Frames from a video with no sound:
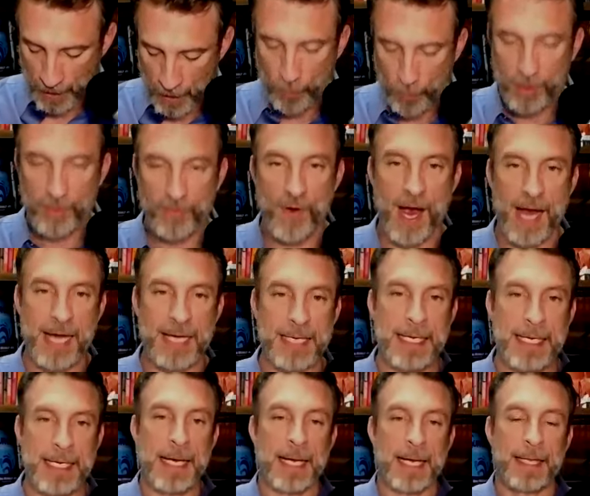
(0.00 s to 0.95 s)
we find
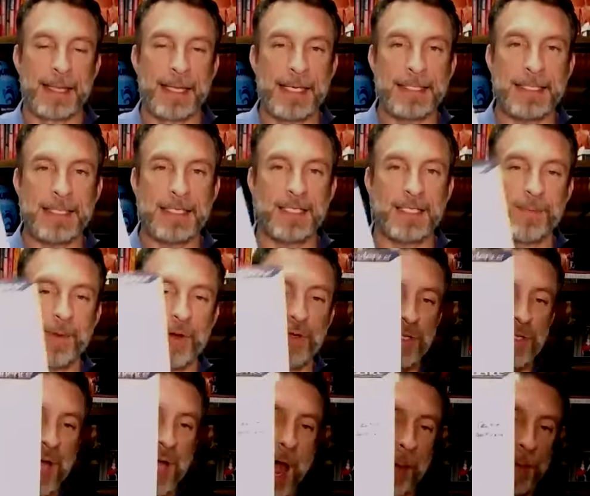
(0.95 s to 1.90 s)
this is the most
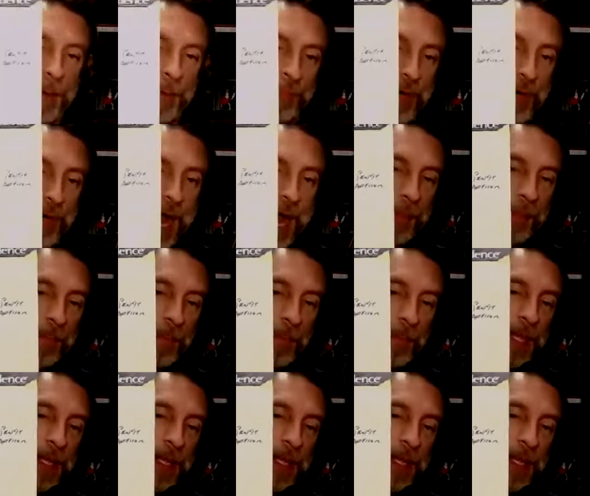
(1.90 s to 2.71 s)
common problem.